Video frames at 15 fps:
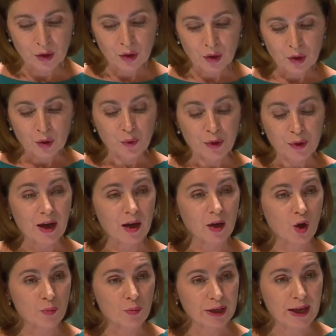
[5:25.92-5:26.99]
We are
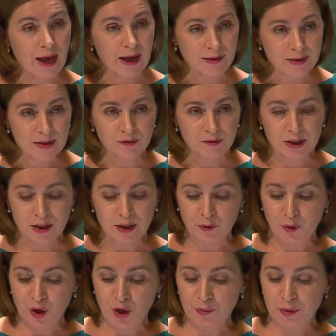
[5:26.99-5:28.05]
comprehensively
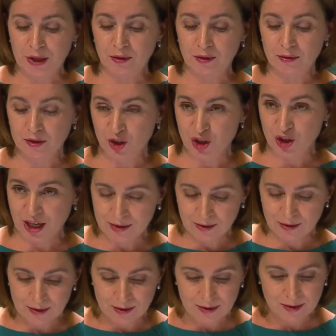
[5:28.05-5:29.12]
reforming the
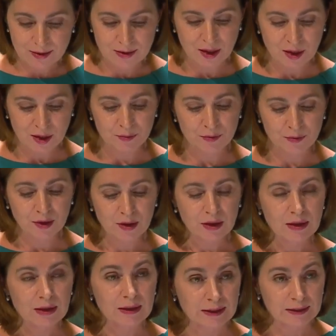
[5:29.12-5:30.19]
justice system,
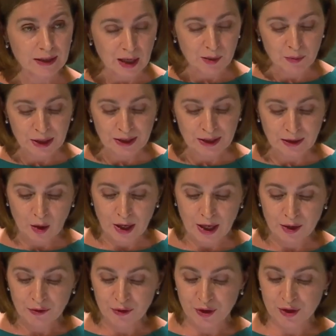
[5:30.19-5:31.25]
redoubling our
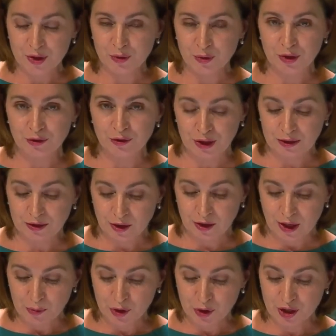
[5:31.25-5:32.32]
efforts to defeat
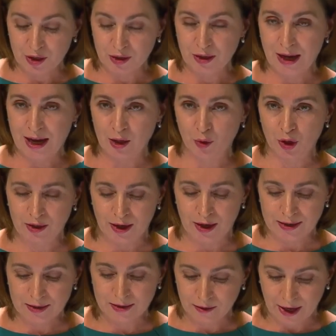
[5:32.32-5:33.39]
corruption and
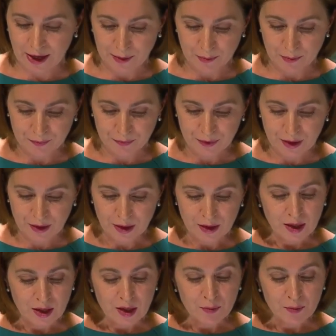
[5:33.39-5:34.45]
organized crime.
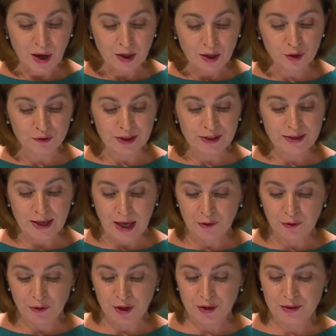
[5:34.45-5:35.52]
Part of this
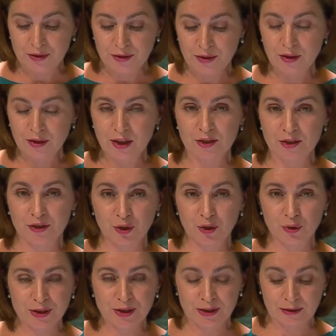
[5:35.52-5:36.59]
effort is
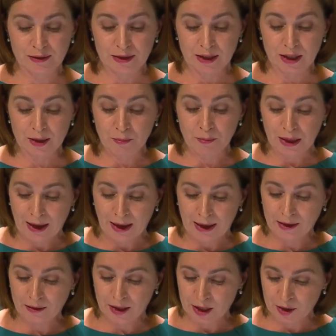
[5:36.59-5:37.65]
reducing the
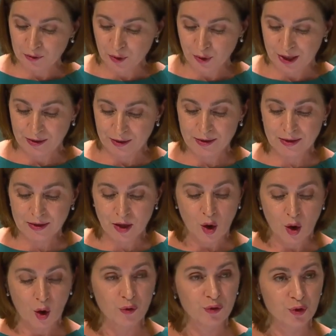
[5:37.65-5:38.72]
malign influence
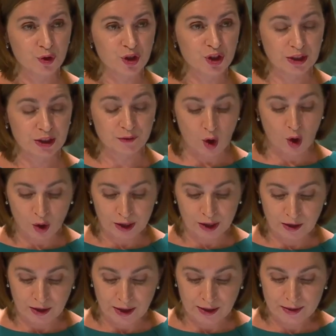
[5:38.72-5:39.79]
of fugitive
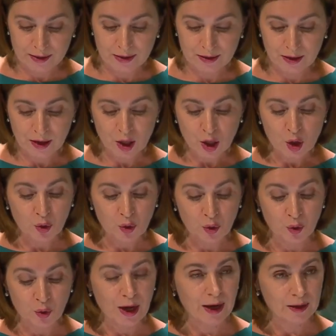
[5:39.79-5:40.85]
oligarchs
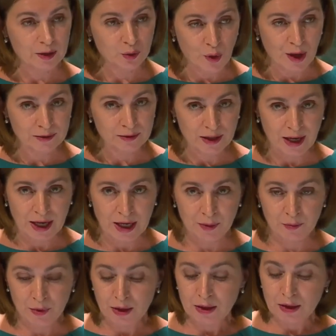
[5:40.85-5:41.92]
who at one
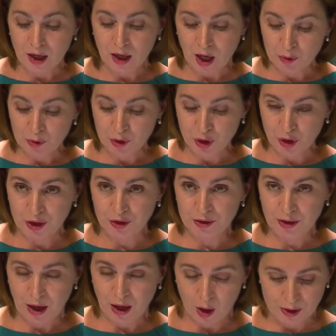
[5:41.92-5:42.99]
time captured
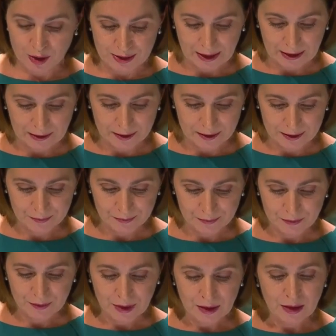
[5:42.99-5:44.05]
our state.
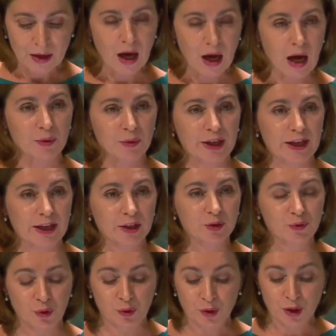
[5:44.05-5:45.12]
I'm
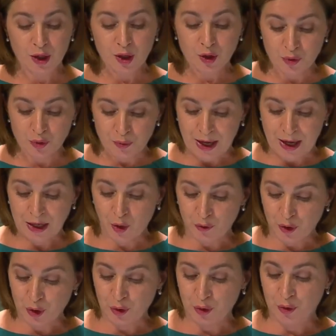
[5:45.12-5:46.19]
grateful to many of
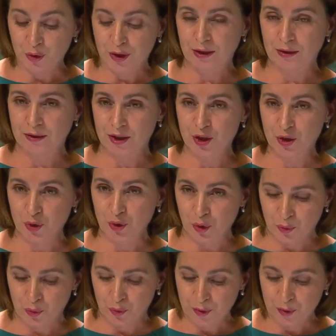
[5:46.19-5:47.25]
you in this
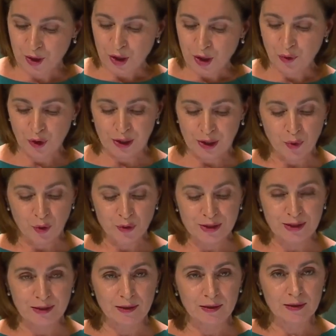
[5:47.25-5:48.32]
room for
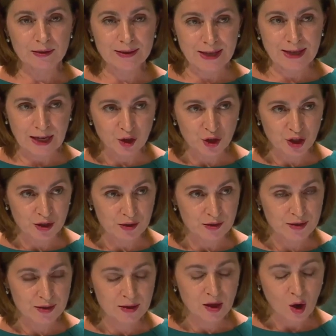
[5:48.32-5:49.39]
imposing
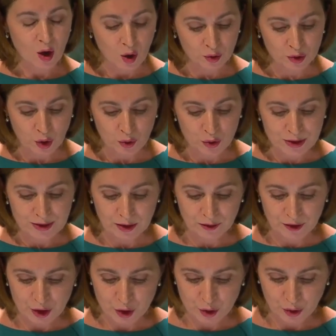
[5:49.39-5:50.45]
sanctions on those
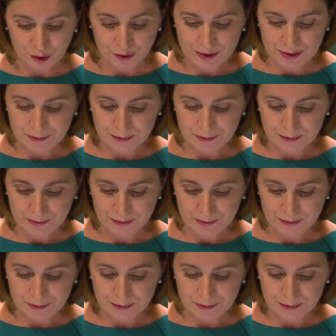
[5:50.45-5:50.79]
individuals.